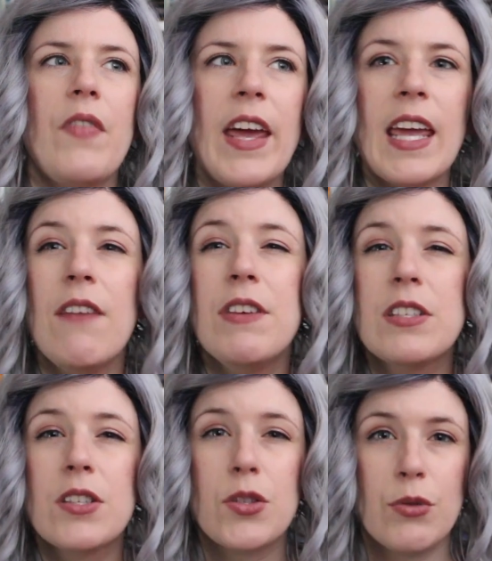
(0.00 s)
I gave
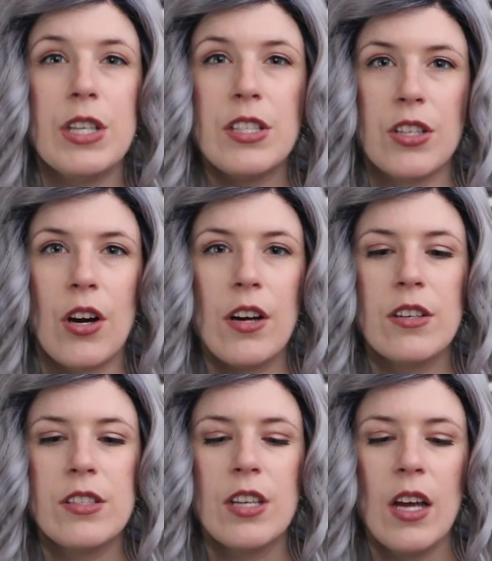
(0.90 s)
this three
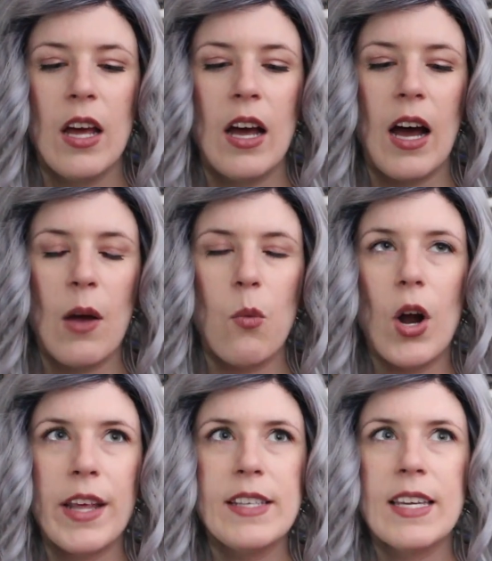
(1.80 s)
stars. I
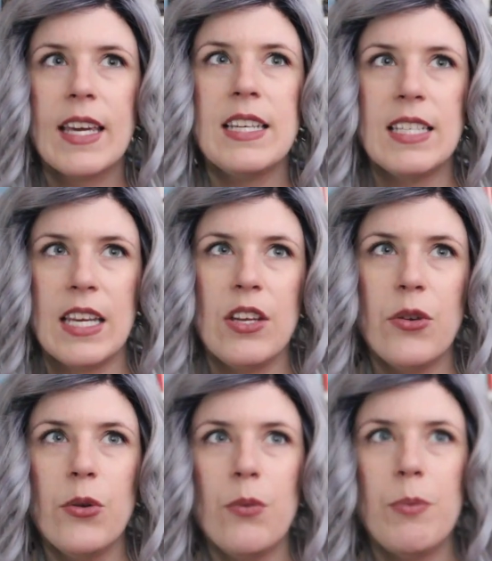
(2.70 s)
wanted to
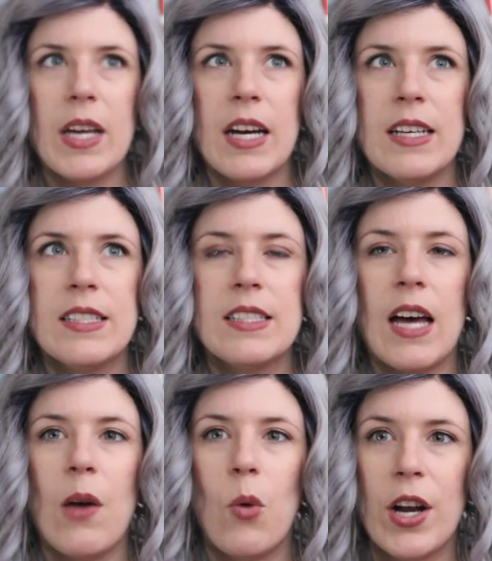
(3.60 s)
continue
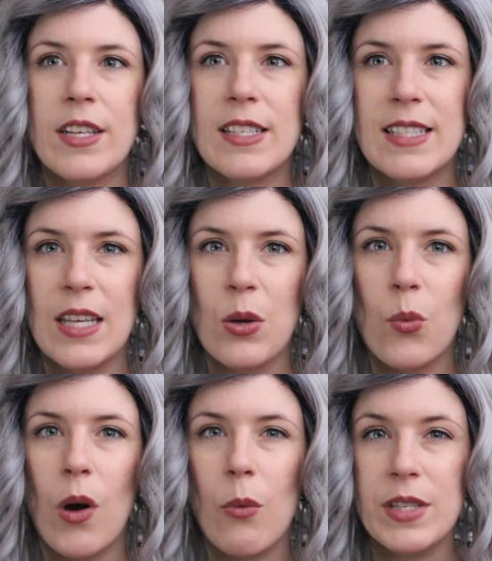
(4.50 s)
because I wanted to see
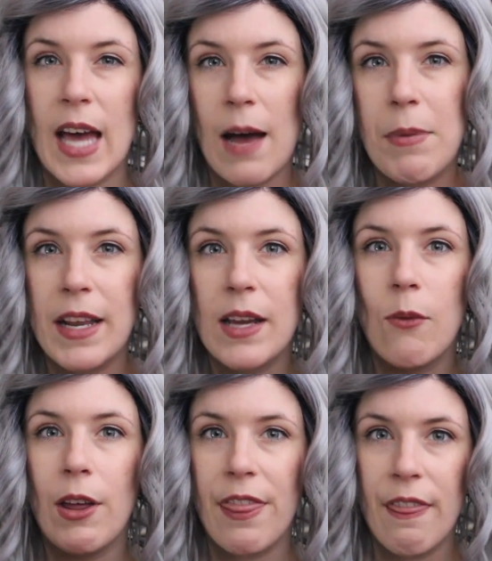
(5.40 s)
what was
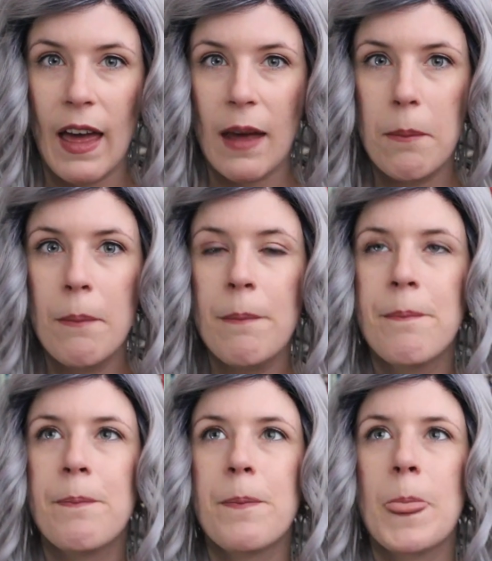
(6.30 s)
happening with them.
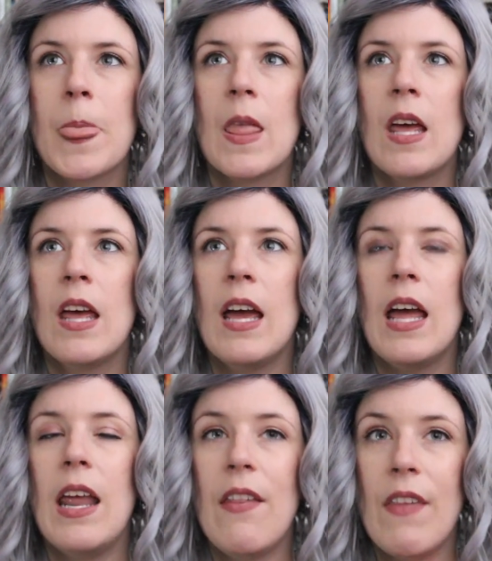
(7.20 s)

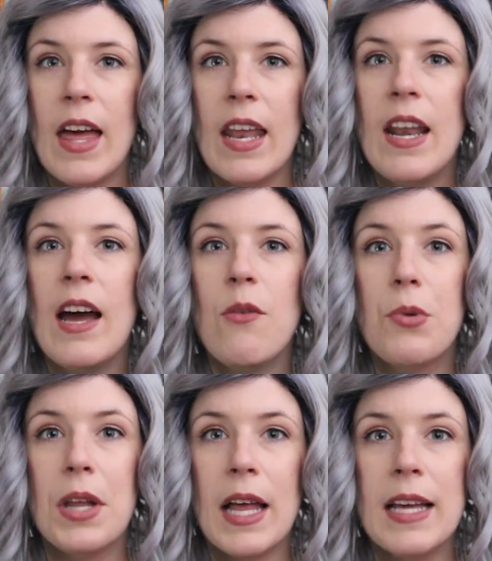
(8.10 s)
And then I
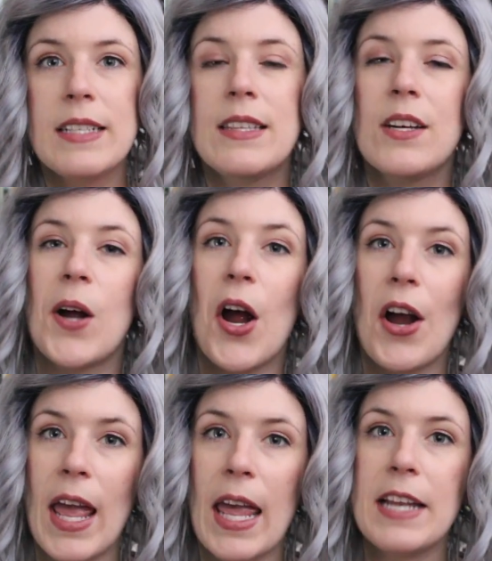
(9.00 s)
realized that there
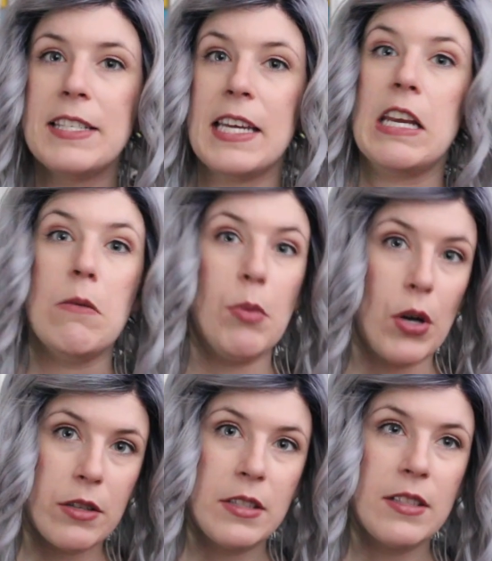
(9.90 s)
are 18
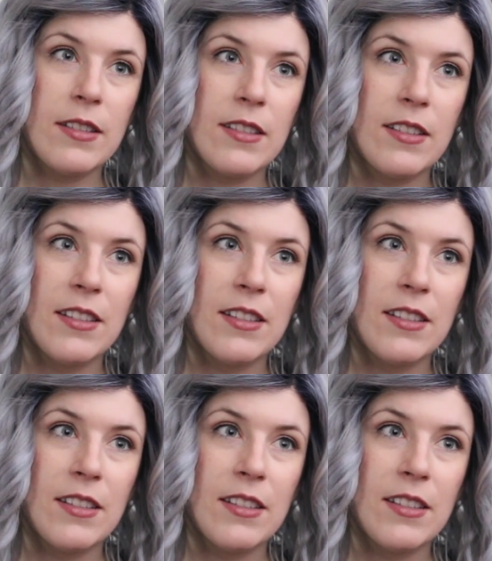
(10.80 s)
books.